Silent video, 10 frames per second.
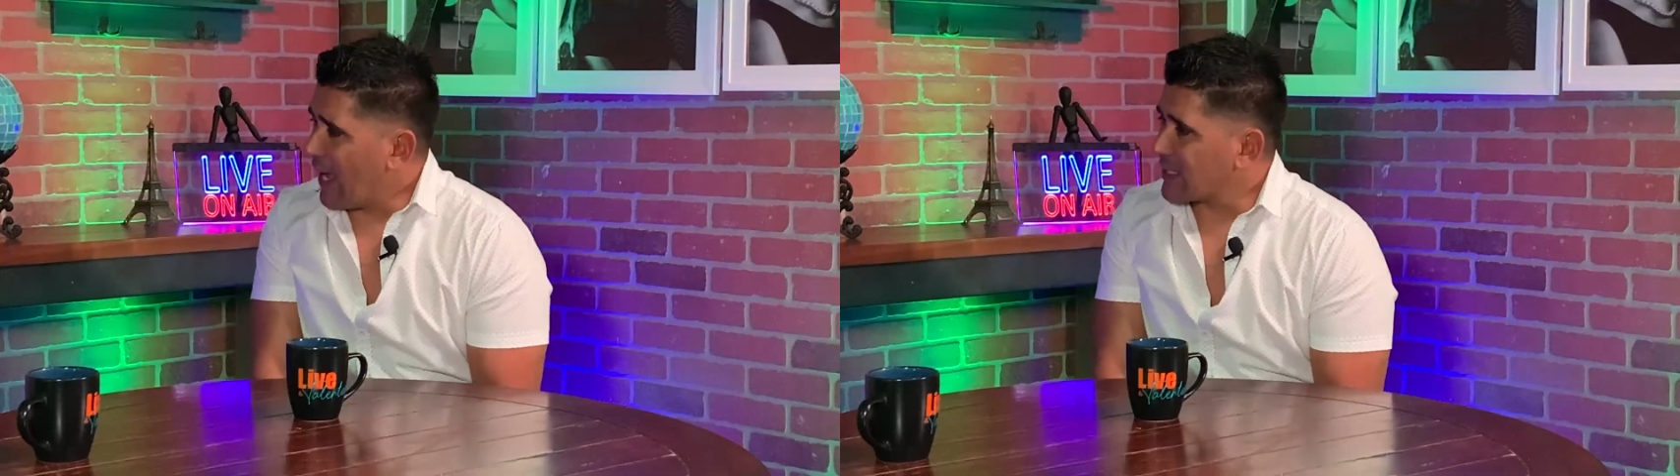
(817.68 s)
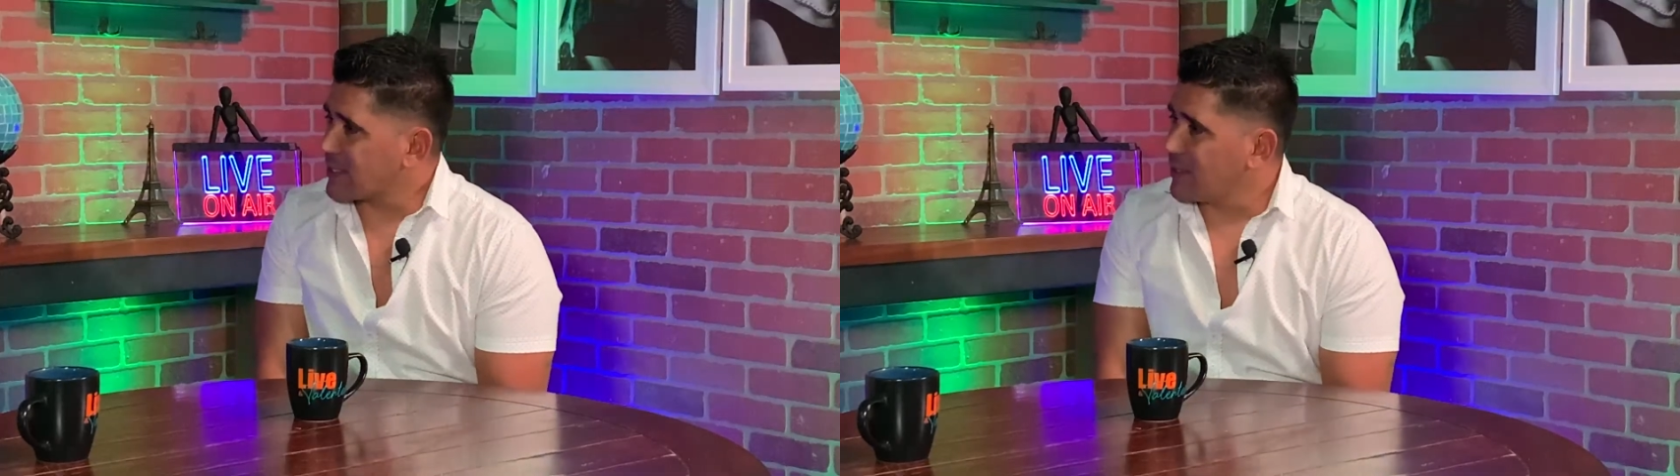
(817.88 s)

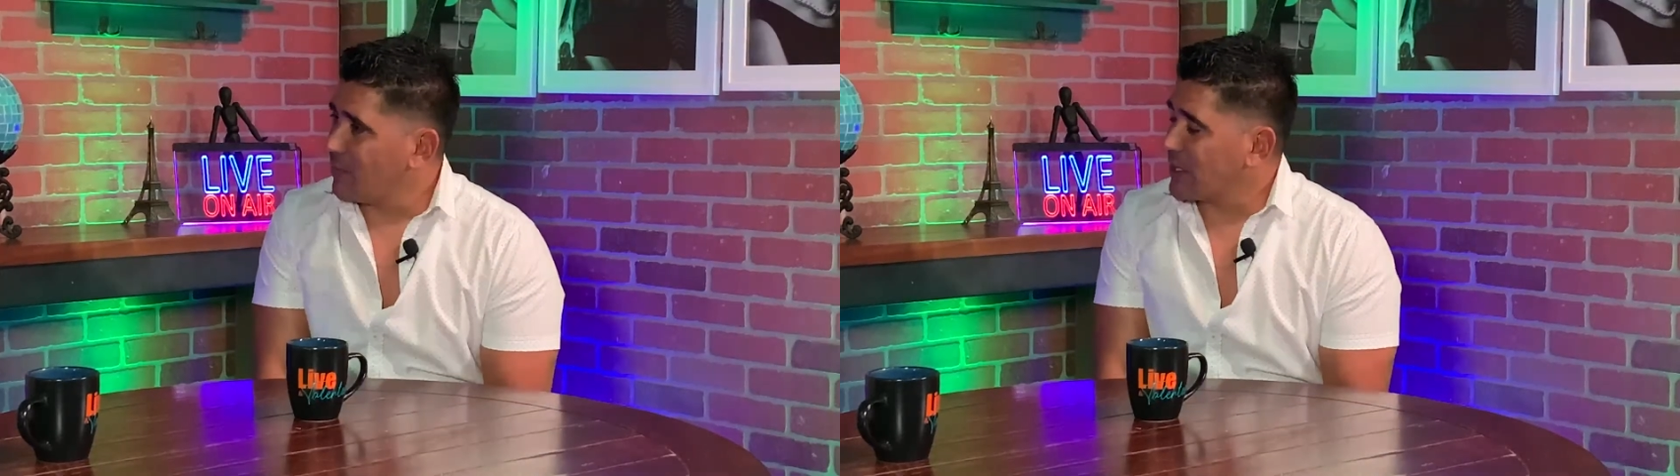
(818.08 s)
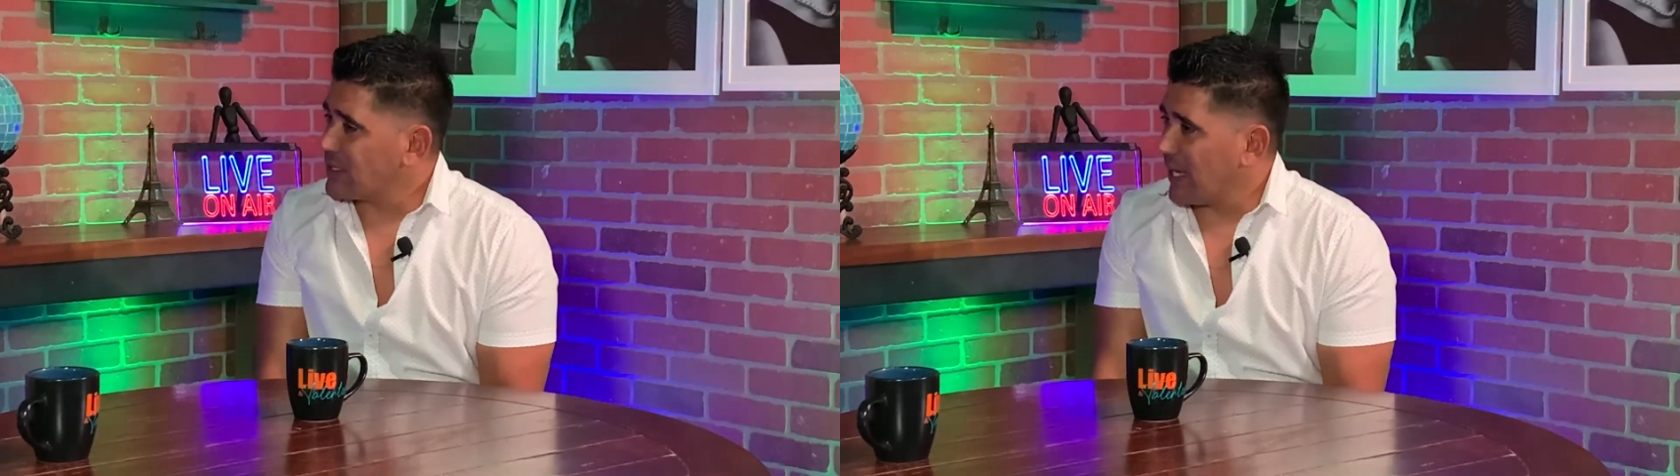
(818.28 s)
next?
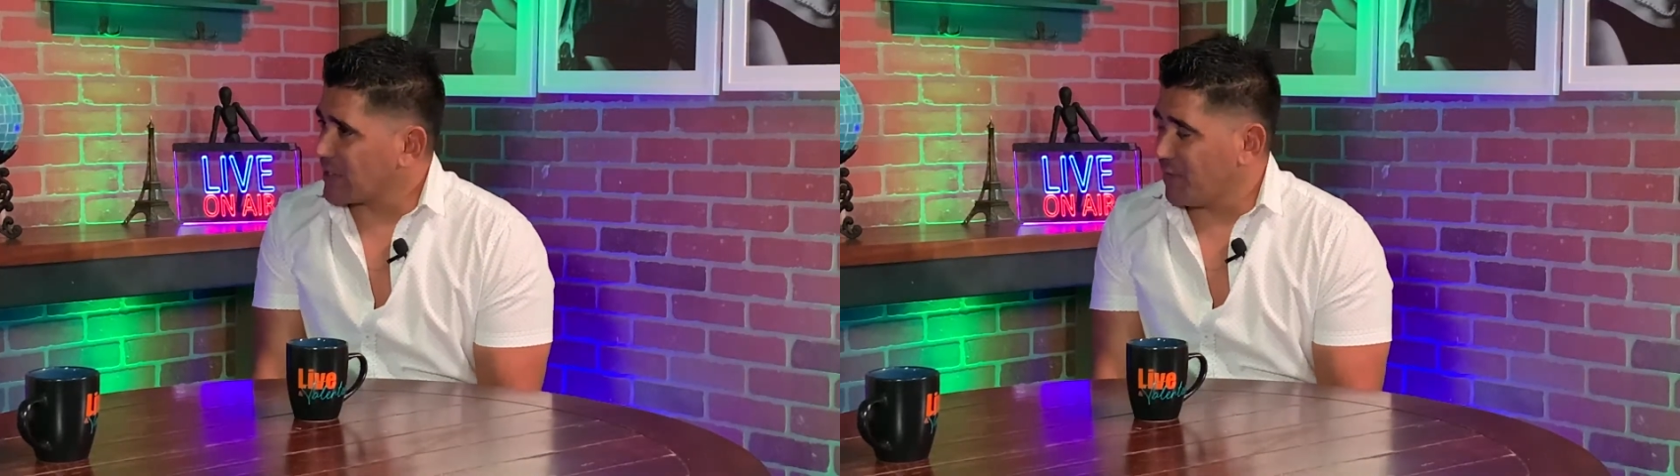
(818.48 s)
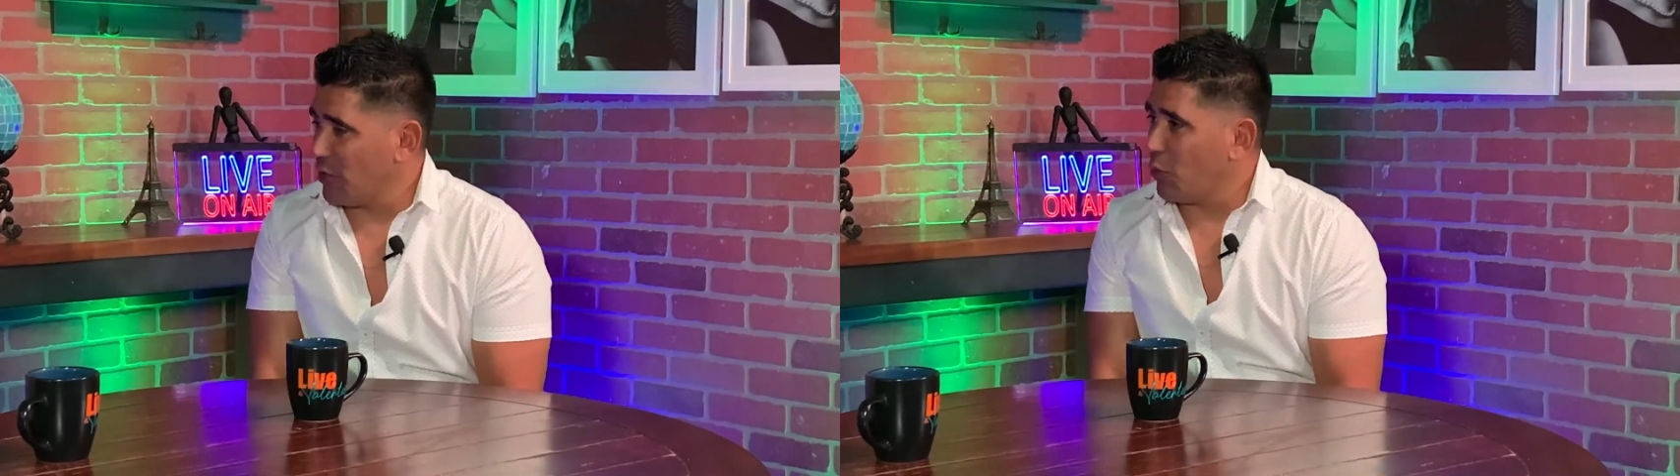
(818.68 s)
What's next
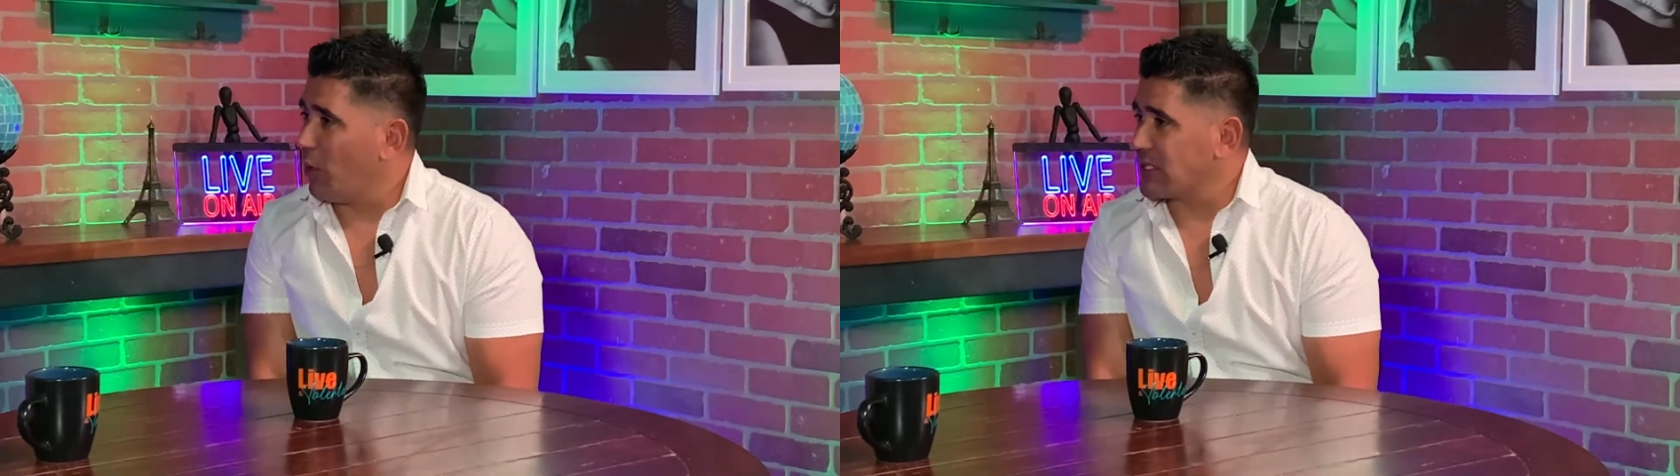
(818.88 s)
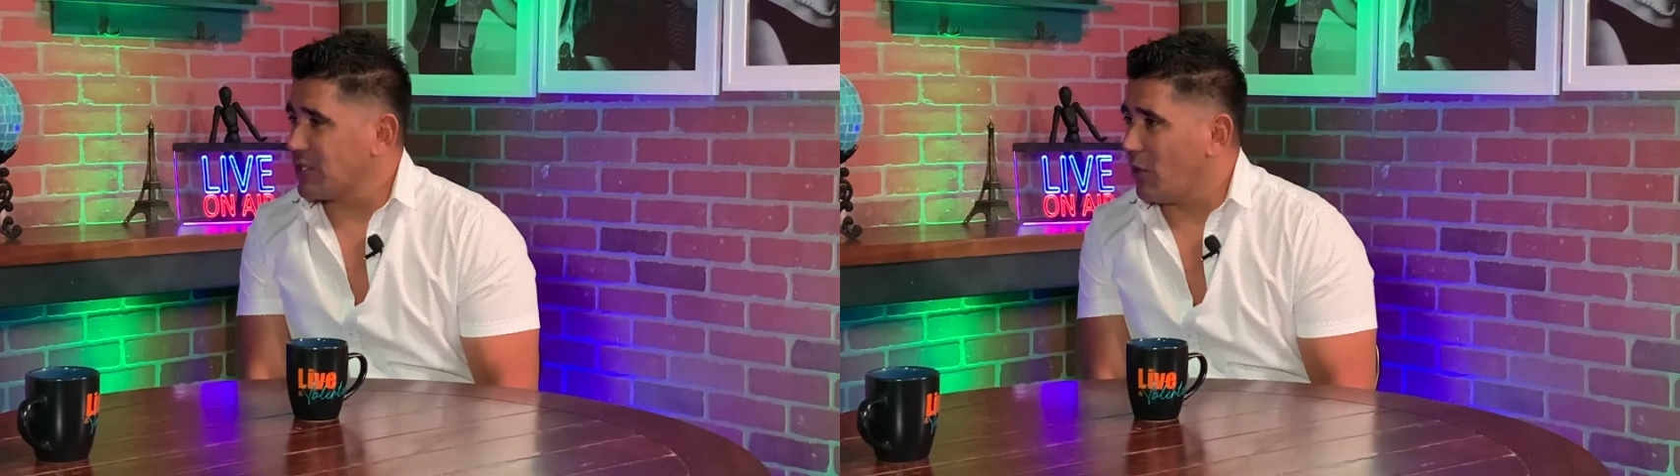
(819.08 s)
for you?
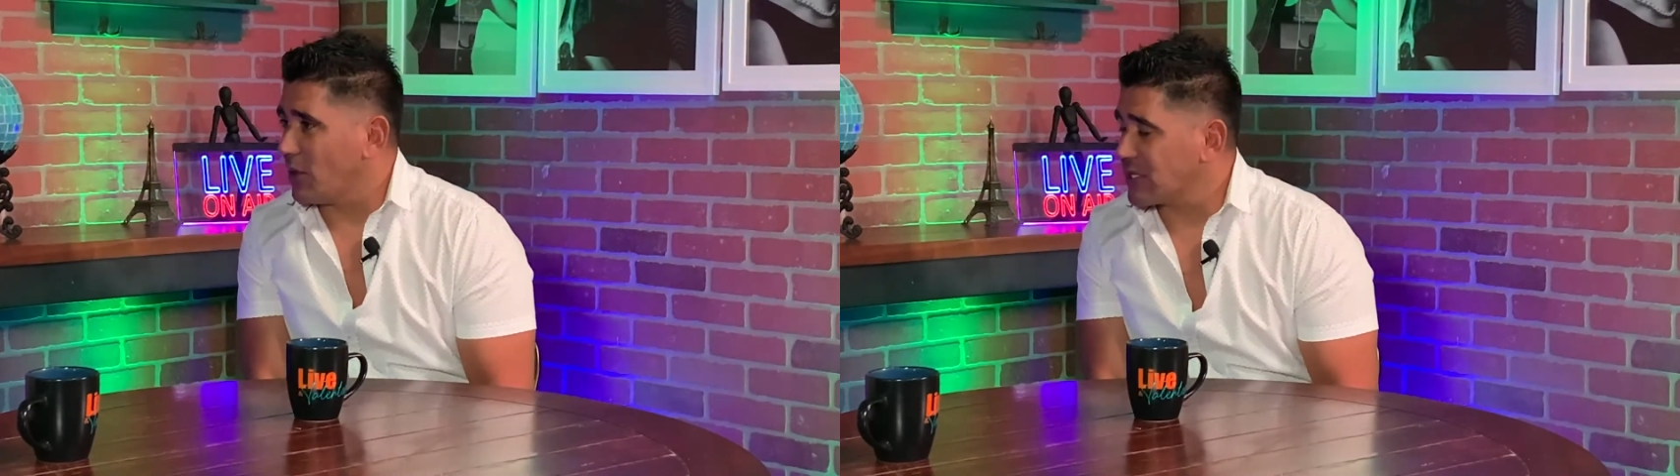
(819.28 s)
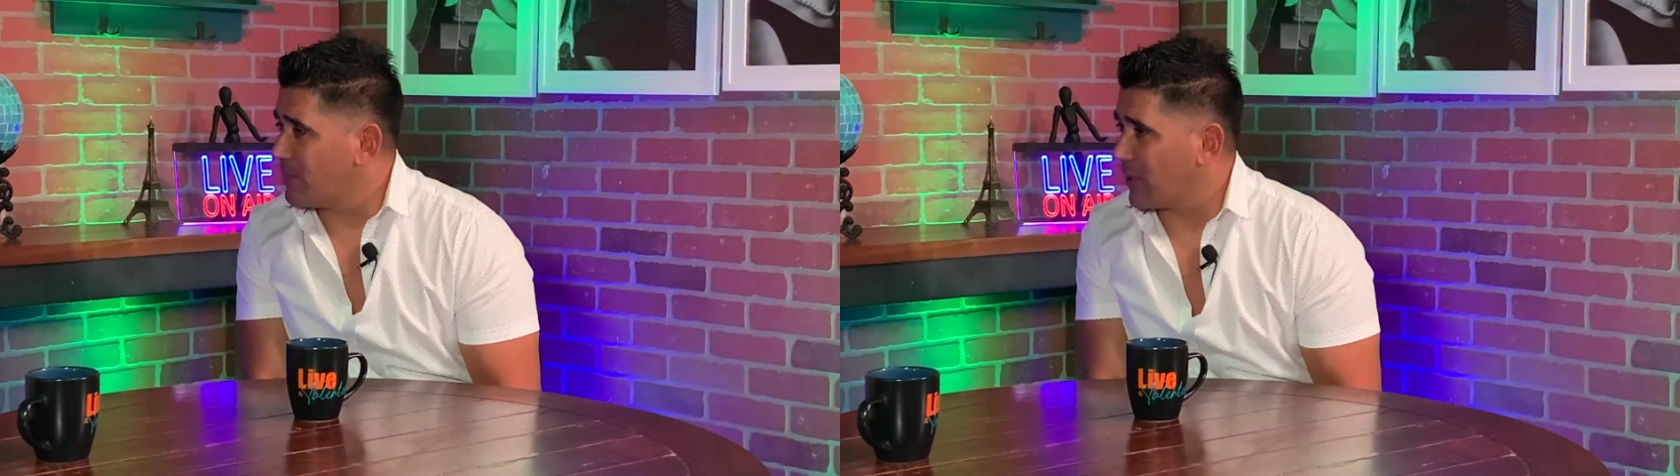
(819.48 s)
What's your
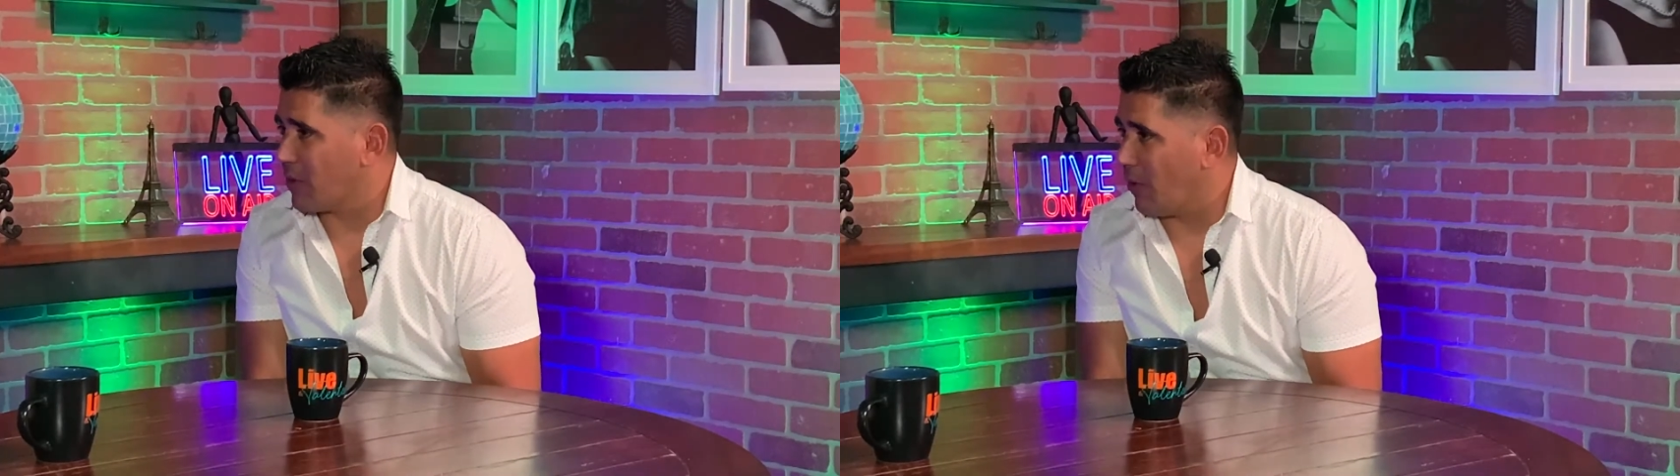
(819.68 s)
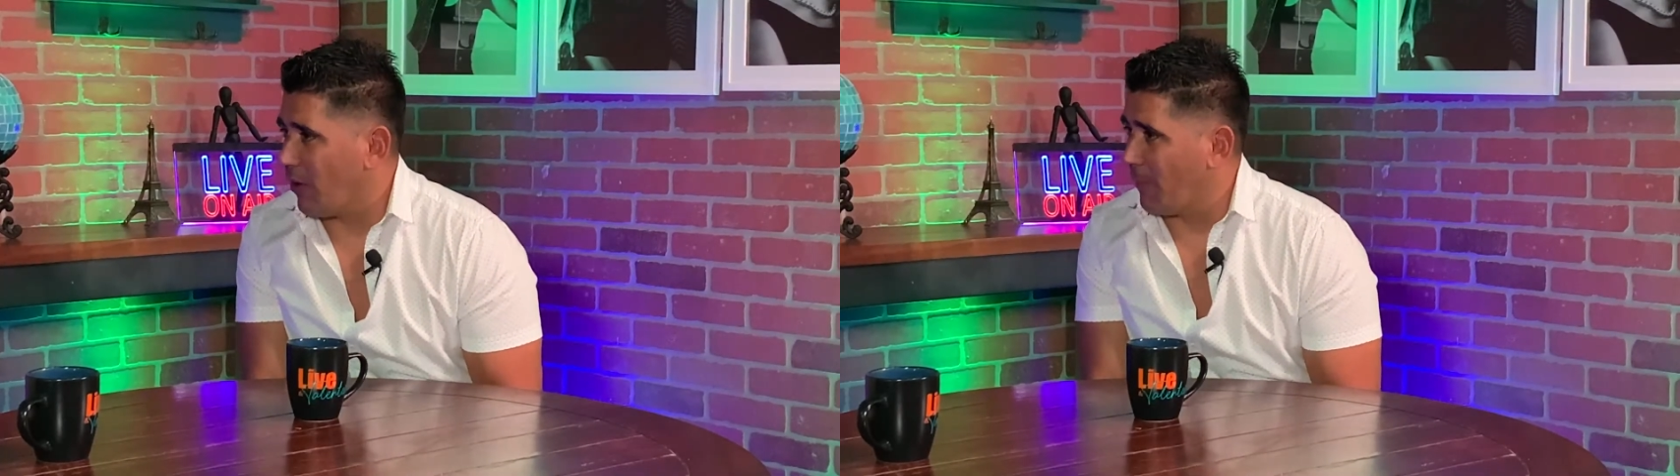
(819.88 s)
ultimate goal?